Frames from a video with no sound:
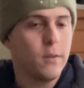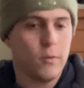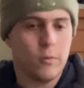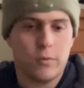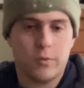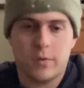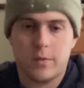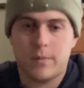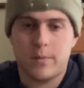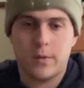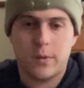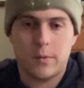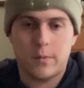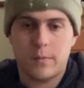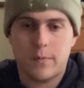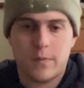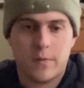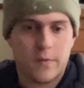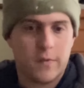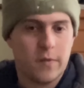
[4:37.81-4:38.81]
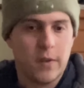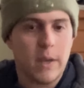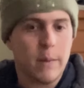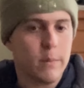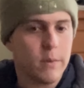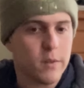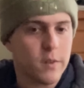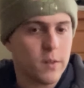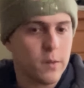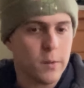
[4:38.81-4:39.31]
who's a
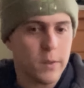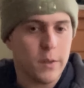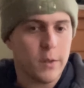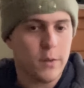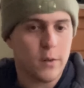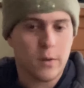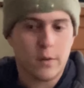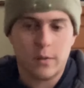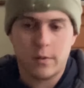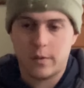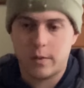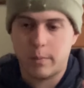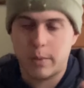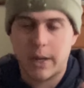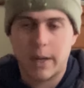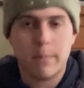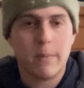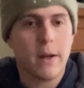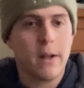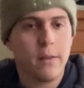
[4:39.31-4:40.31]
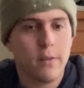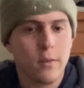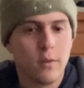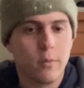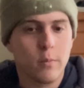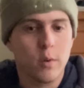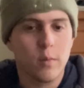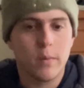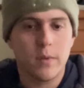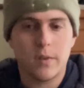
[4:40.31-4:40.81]
famous leader of the Black Panther
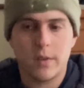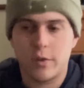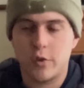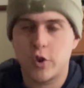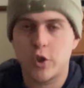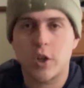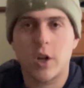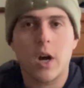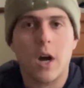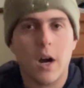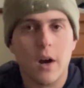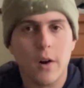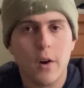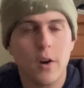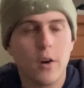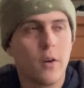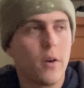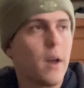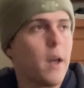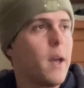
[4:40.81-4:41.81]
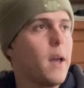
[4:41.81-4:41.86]
movements in Chicago.